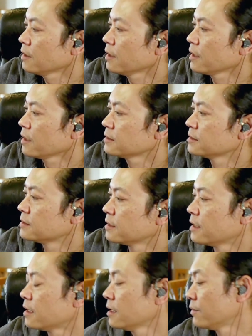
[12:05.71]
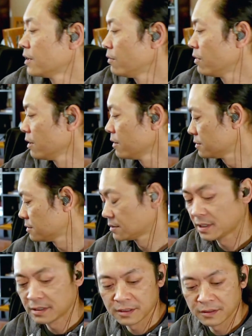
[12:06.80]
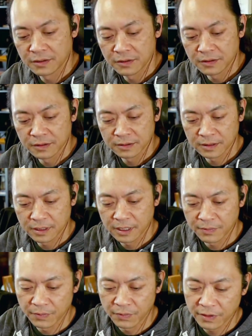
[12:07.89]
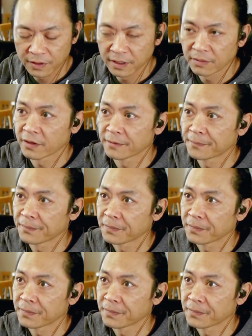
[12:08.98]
I got to say hi to my bro. That's so cool. Happy birthday, brother.